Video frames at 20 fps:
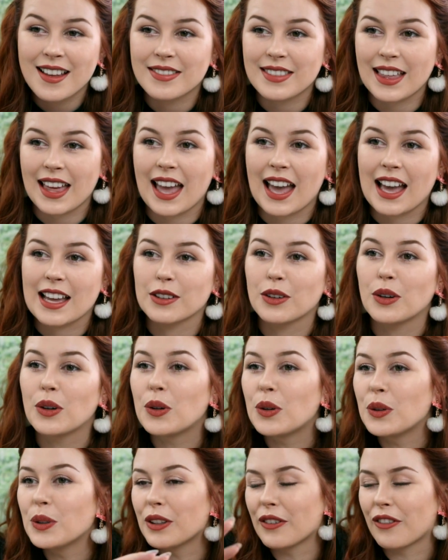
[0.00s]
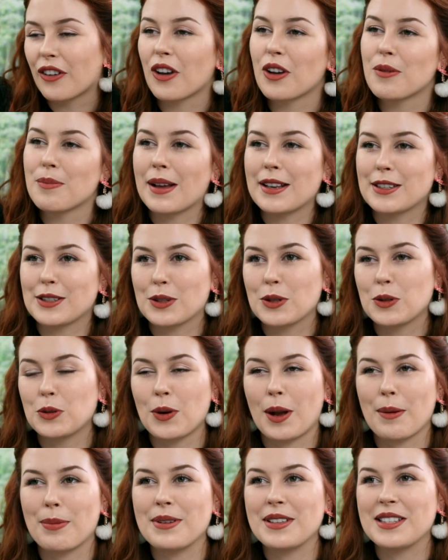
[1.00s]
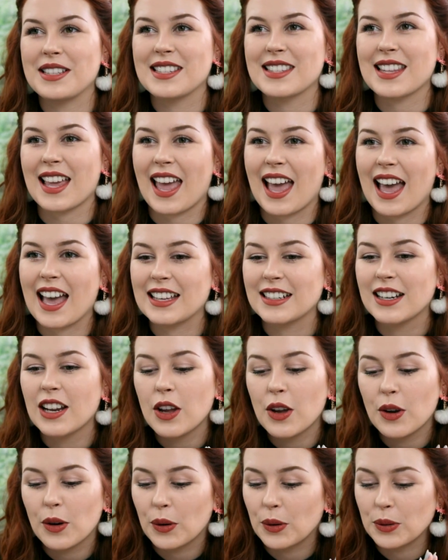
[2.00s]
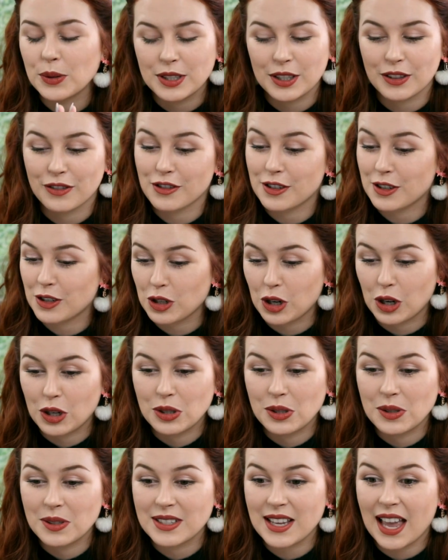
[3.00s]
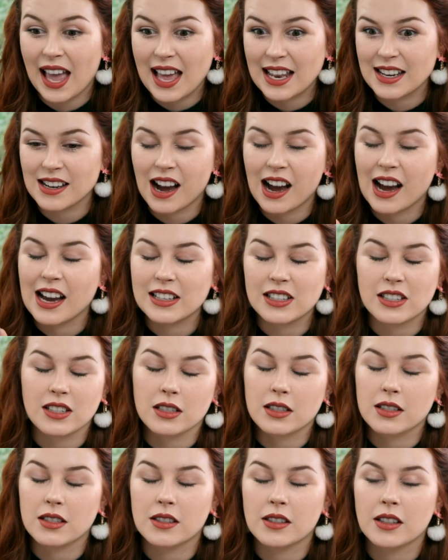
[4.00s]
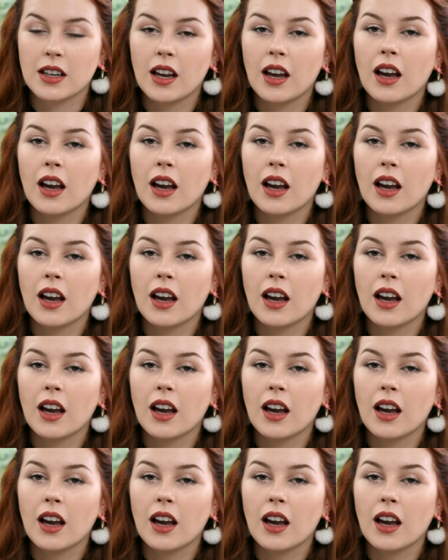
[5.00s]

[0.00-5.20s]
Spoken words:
They had all of her magical weapons, they had all different dolls, and I just,